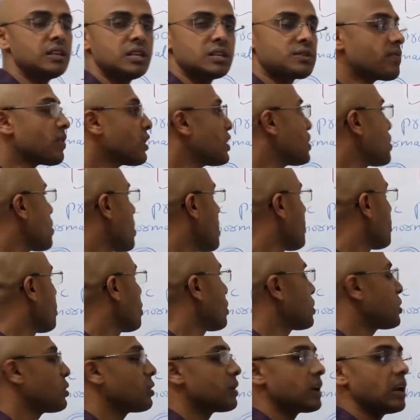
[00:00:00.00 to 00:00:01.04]
this video, I'm
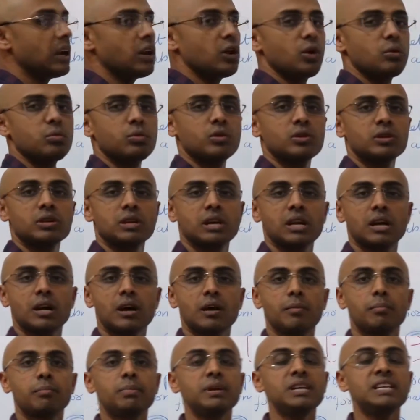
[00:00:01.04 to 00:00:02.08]
going to tell you about
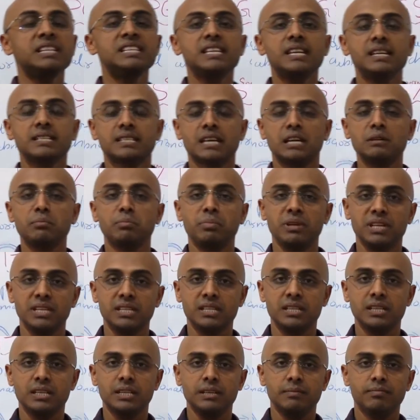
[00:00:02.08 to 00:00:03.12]
PGS and
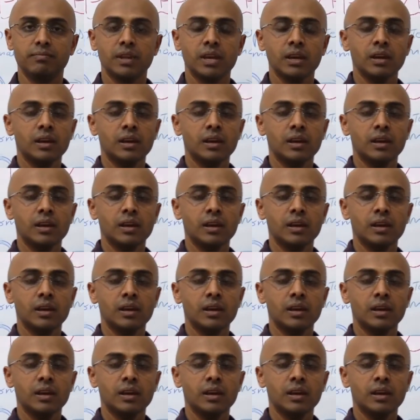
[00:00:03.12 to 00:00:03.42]
PGD.